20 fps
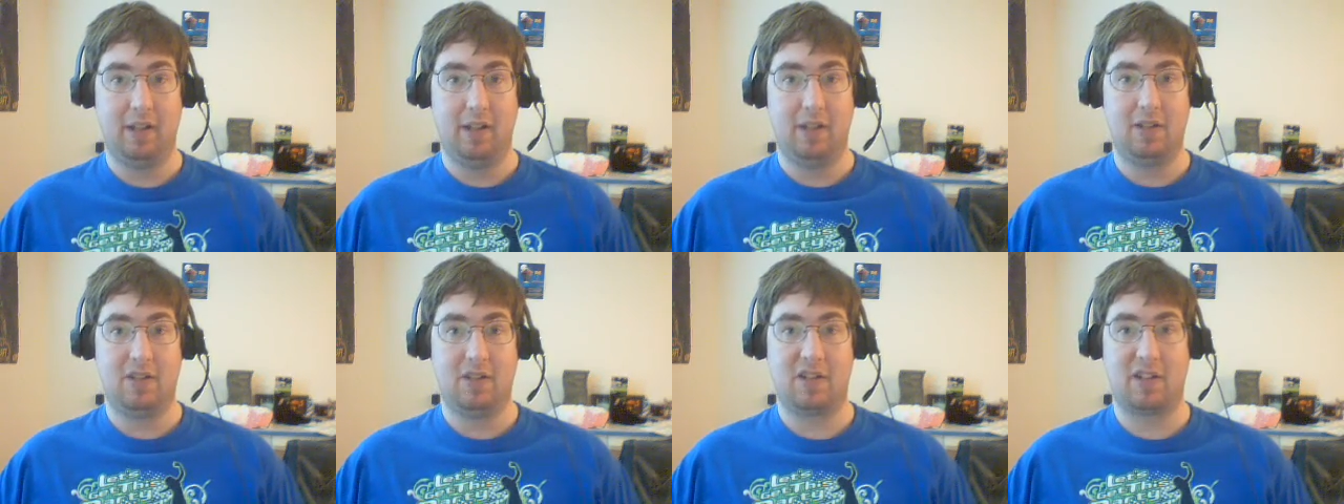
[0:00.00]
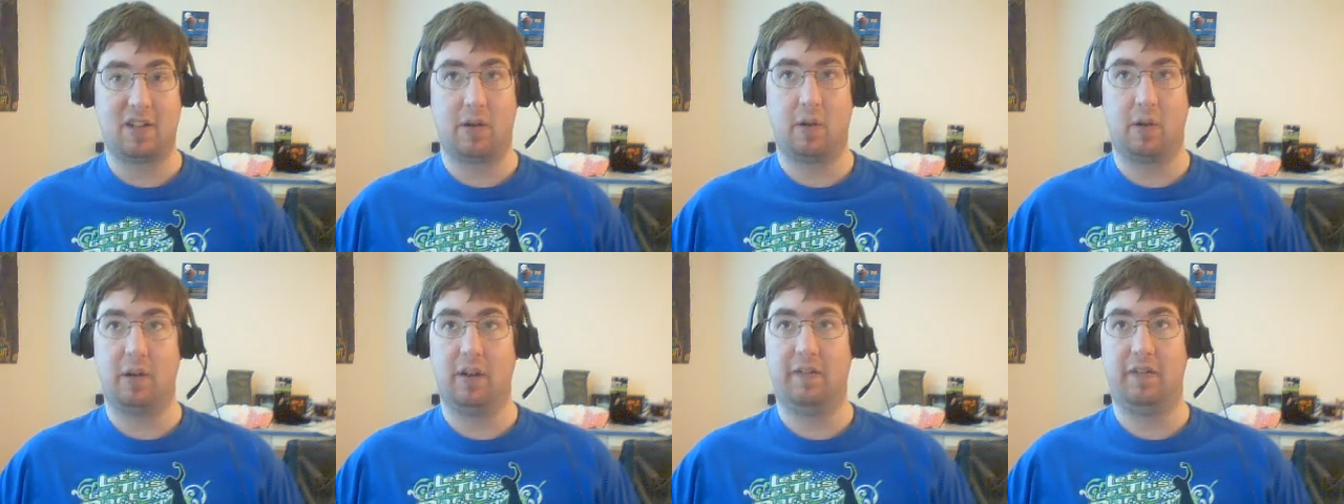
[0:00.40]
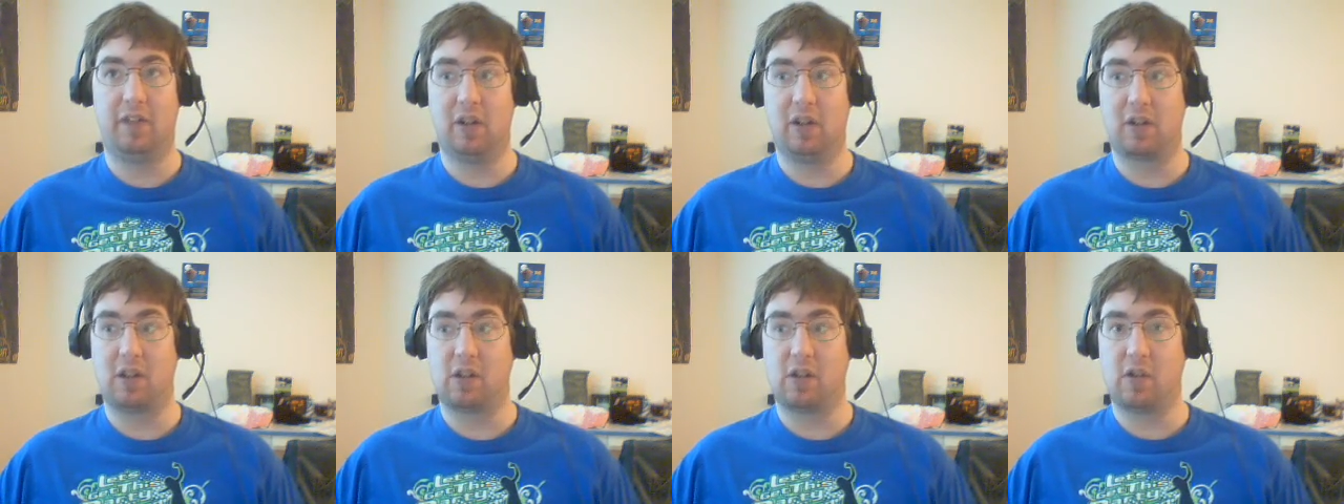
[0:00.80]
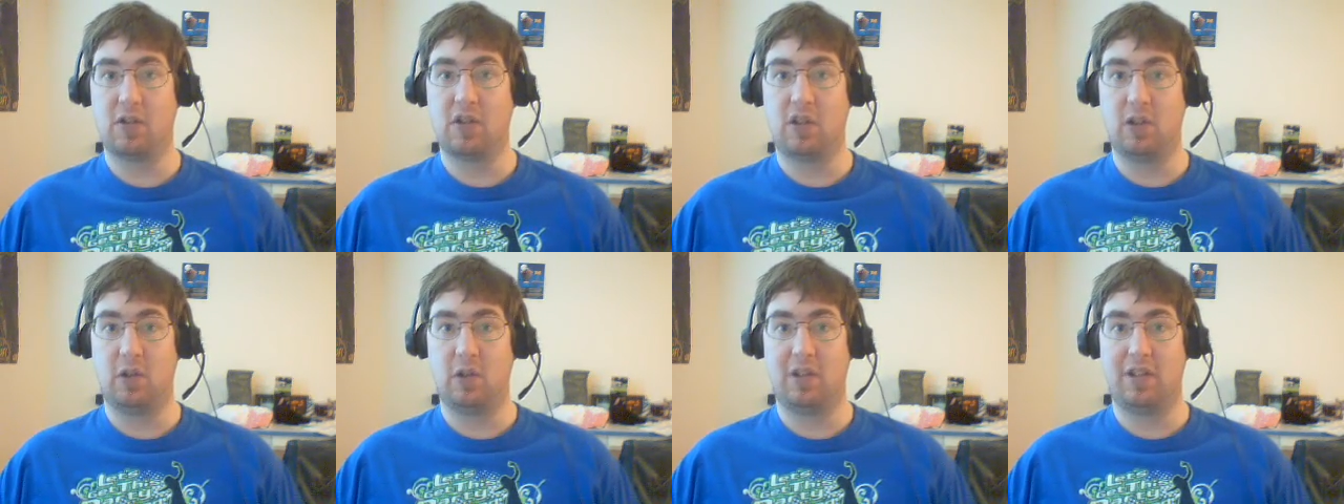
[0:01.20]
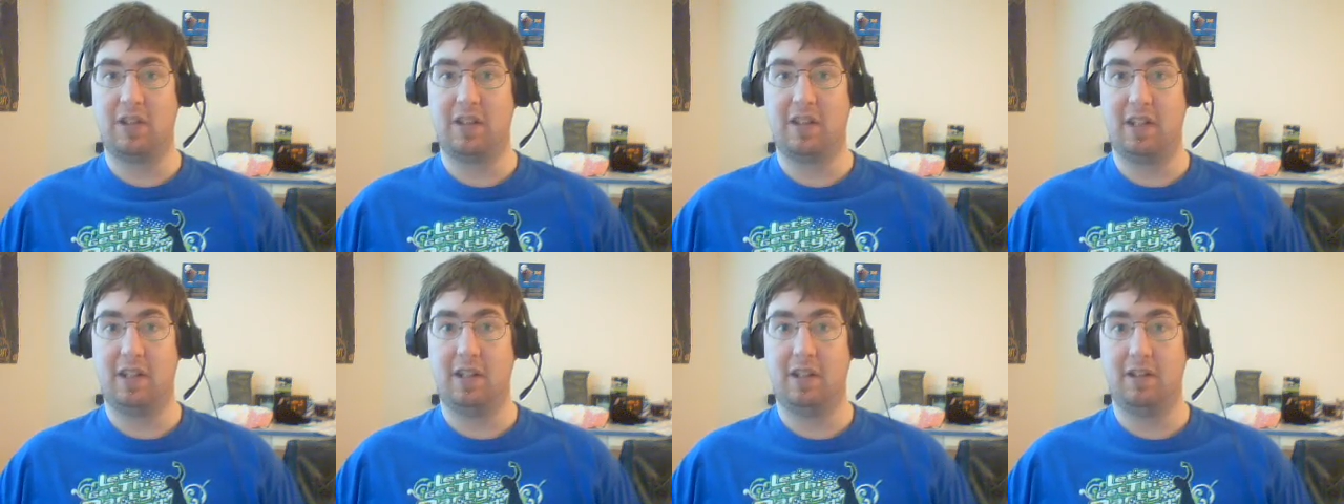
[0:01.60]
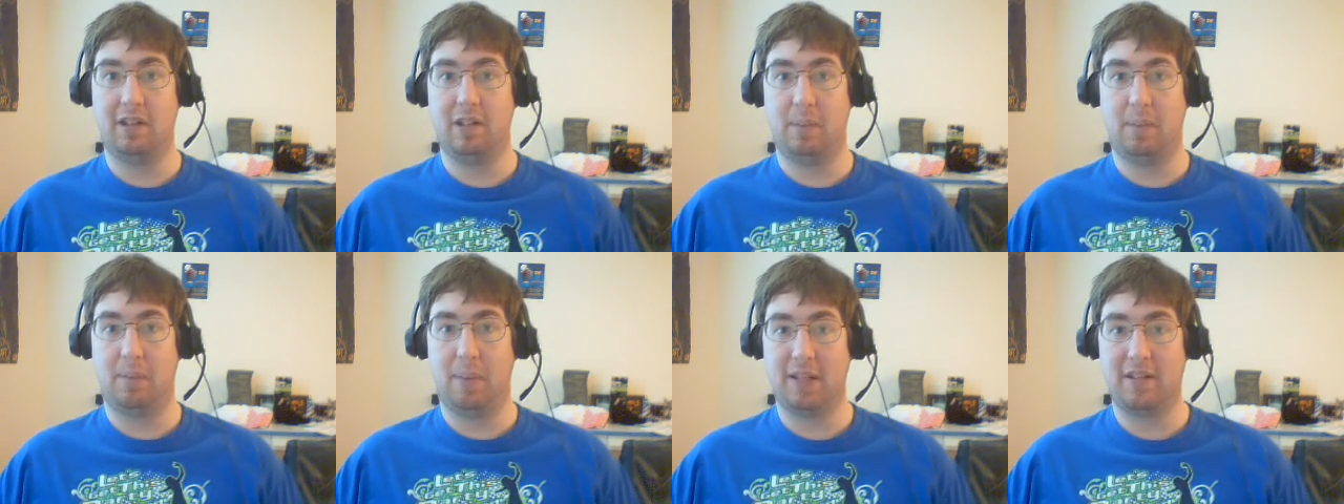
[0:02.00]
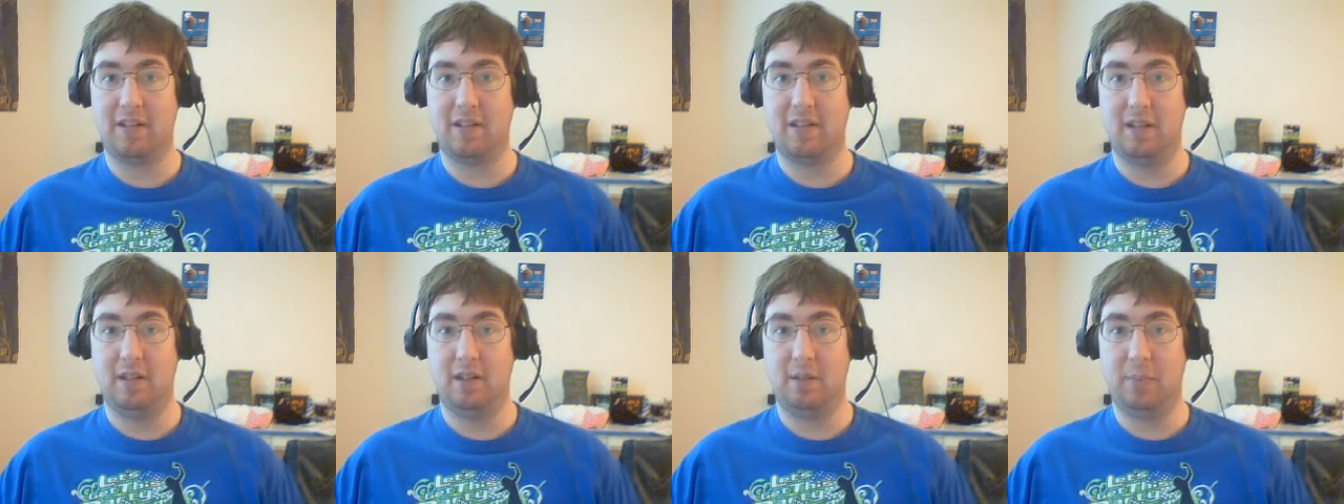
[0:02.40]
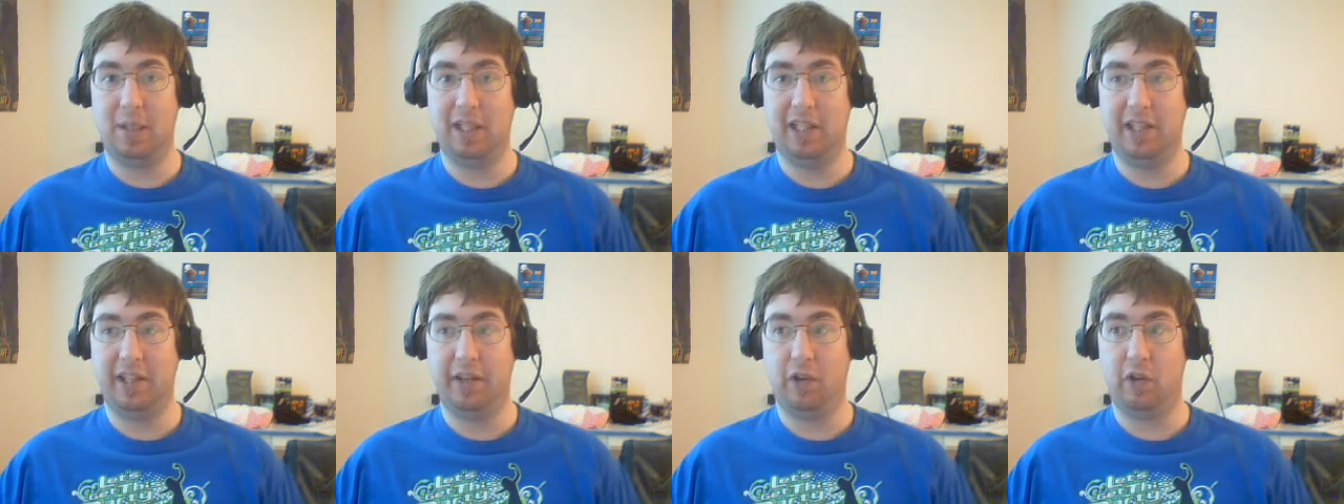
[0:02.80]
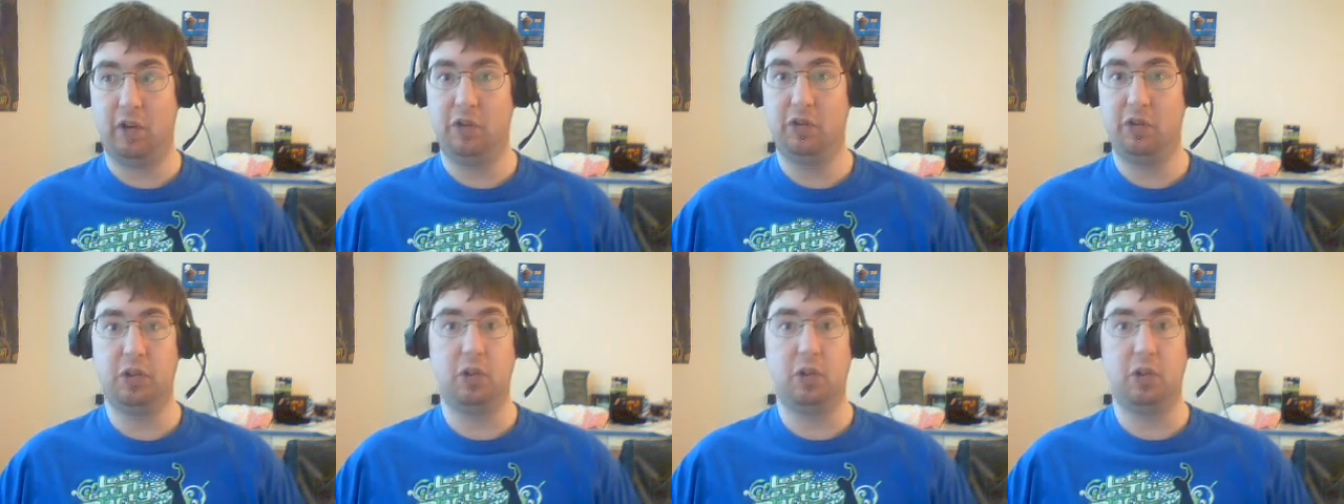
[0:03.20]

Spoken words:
So if you're close to a city and your pets need to be healed,